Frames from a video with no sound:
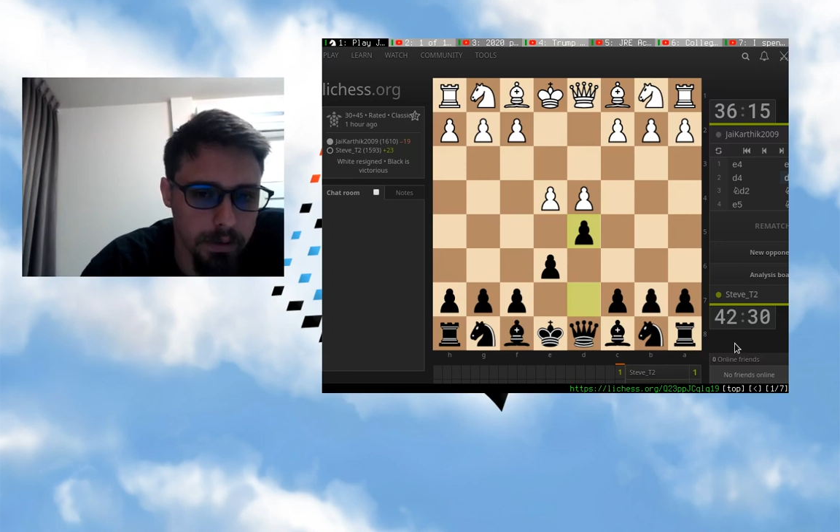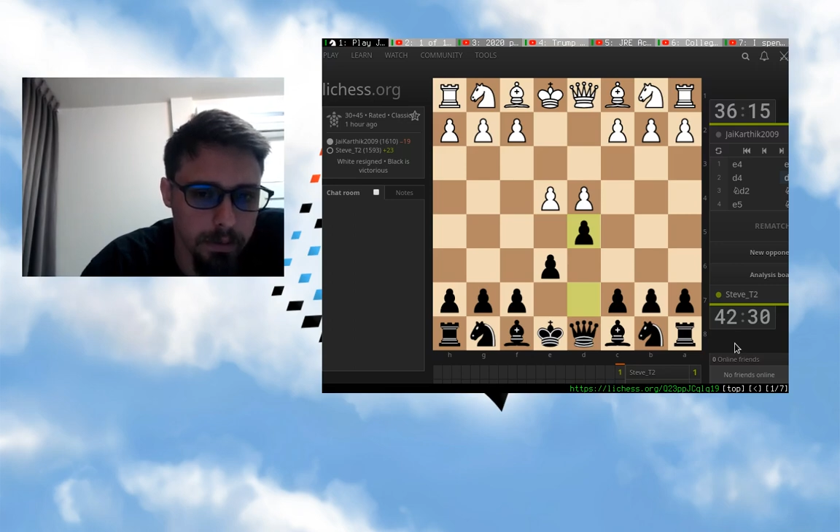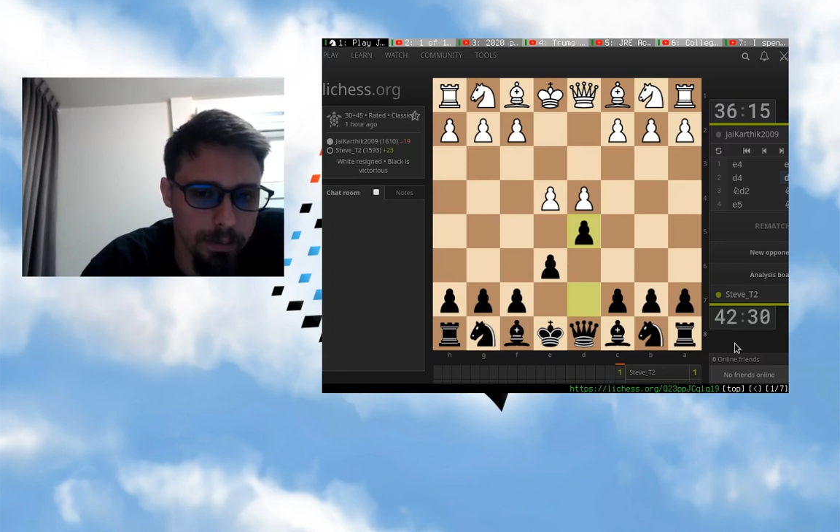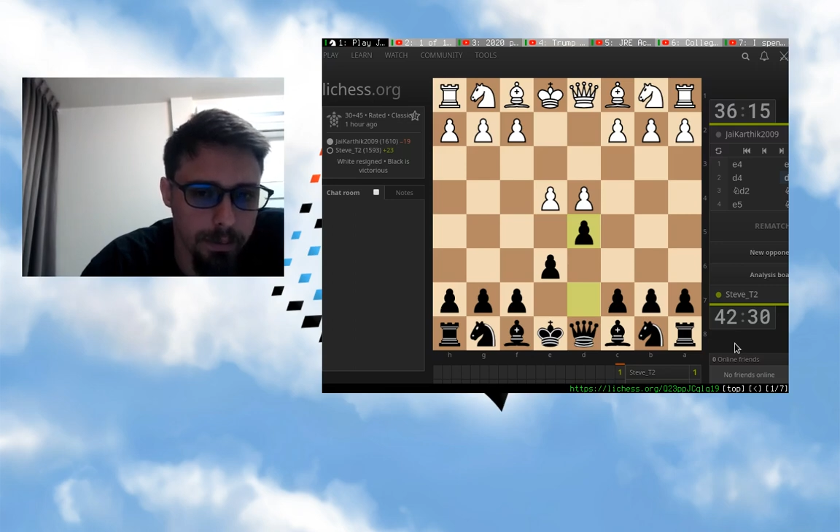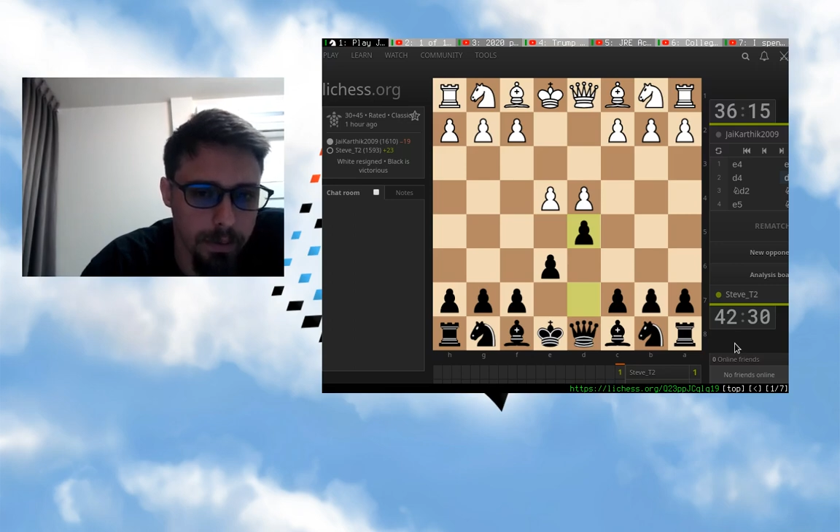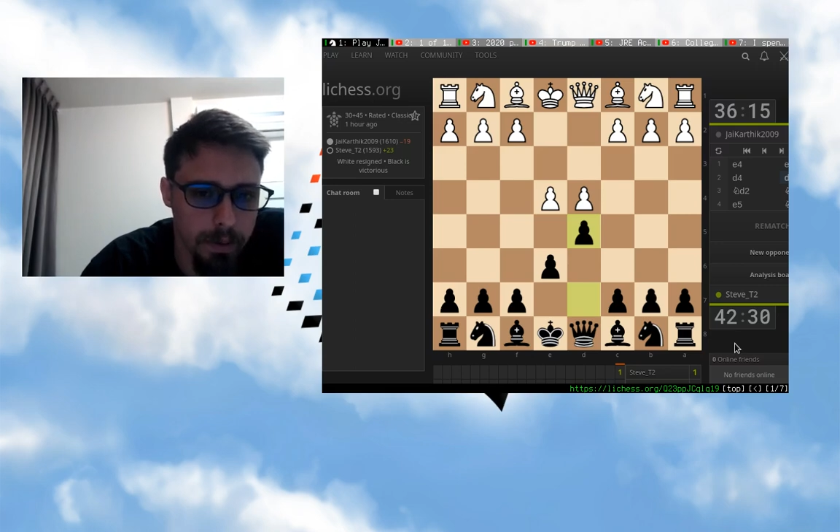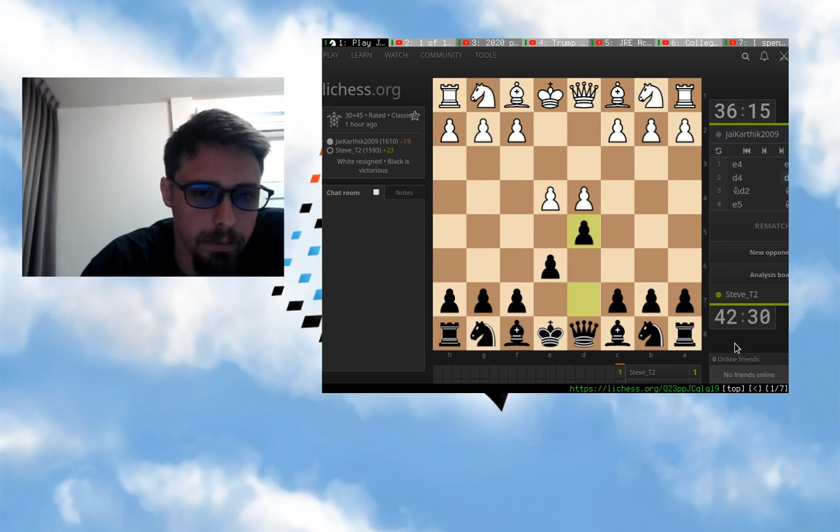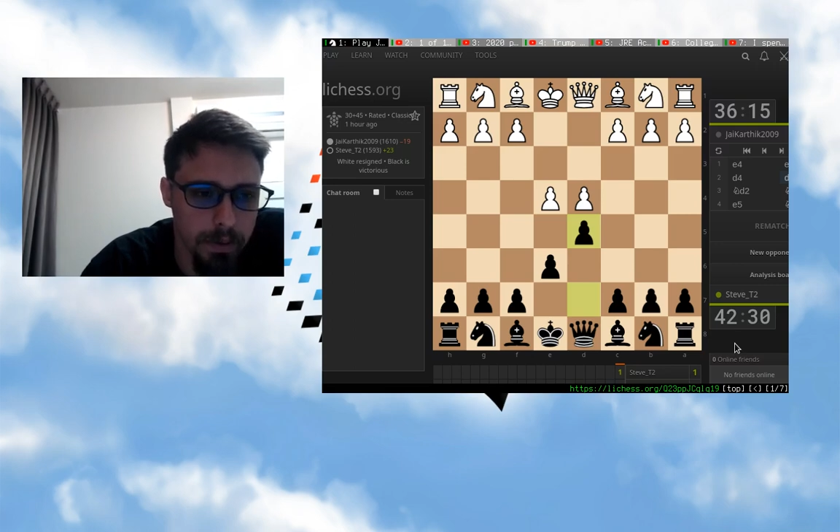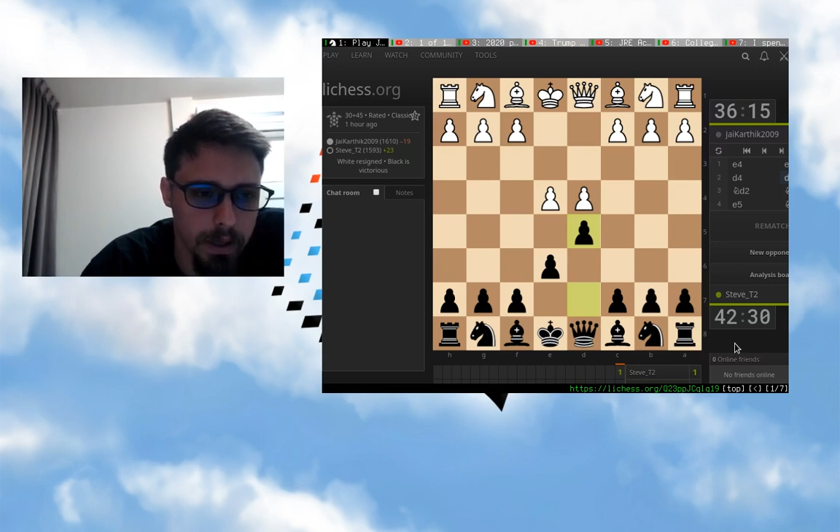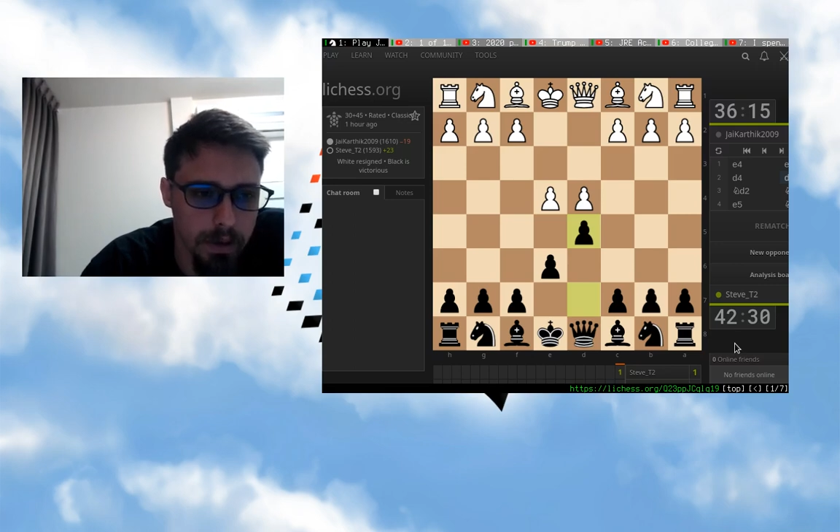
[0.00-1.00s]
from
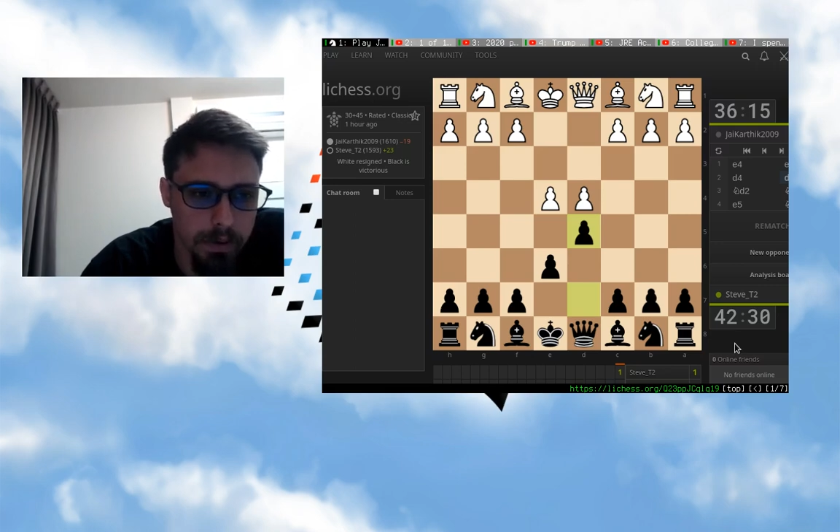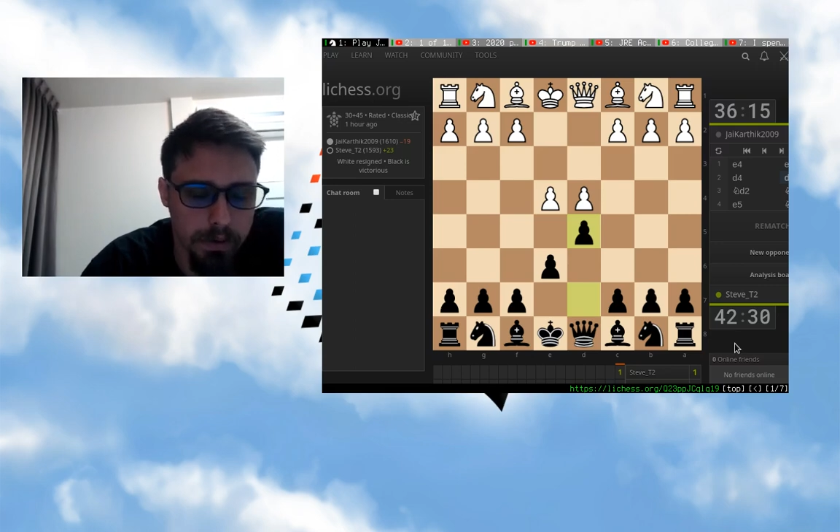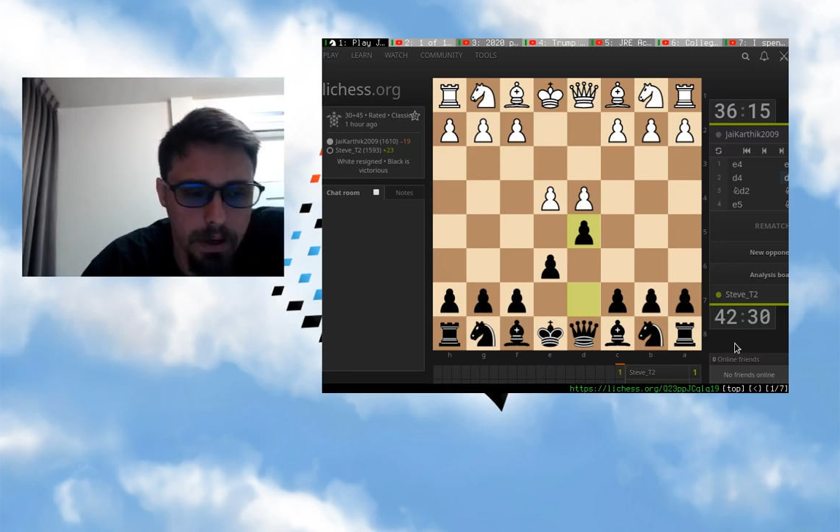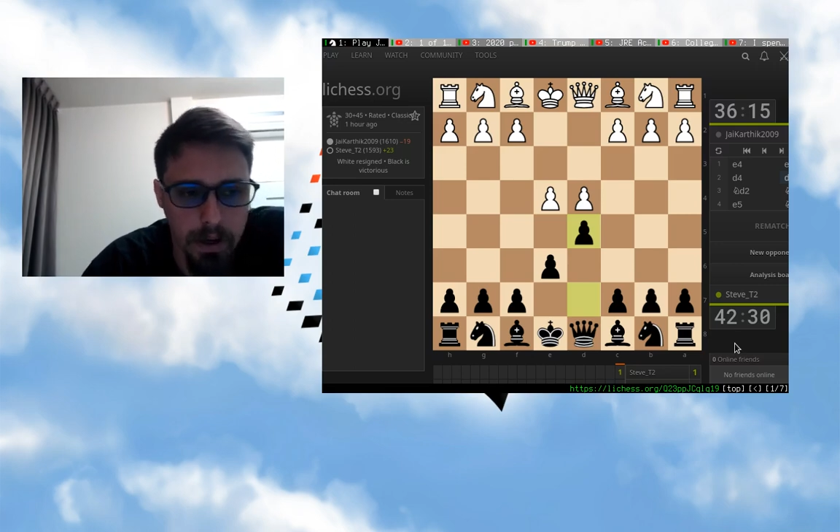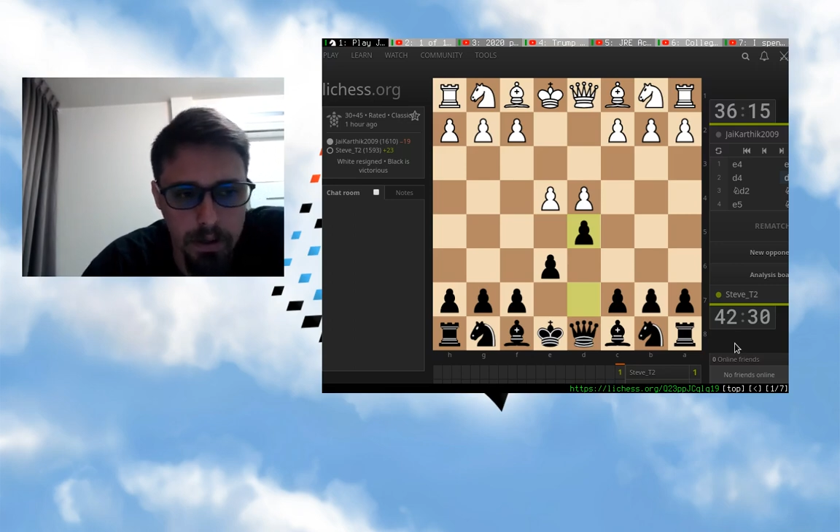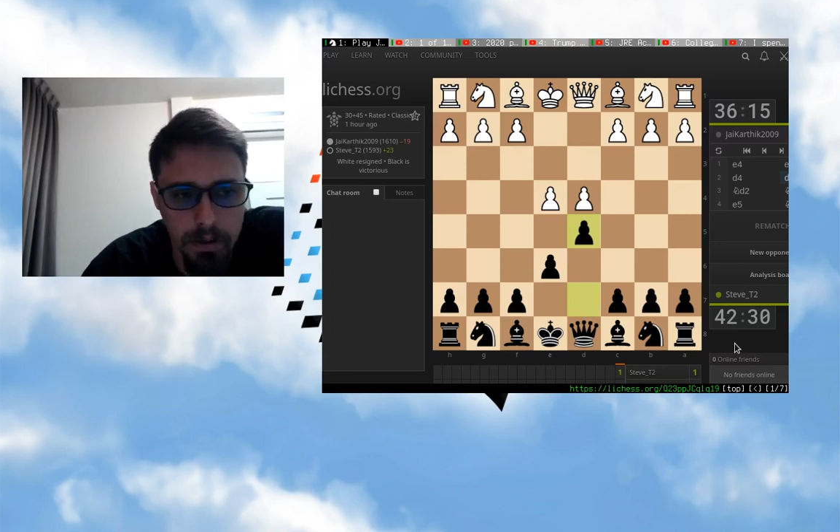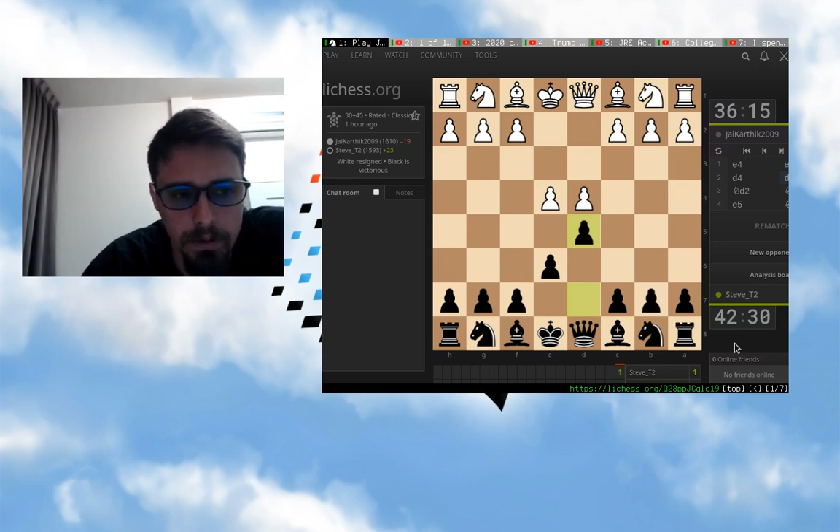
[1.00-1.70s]
the other side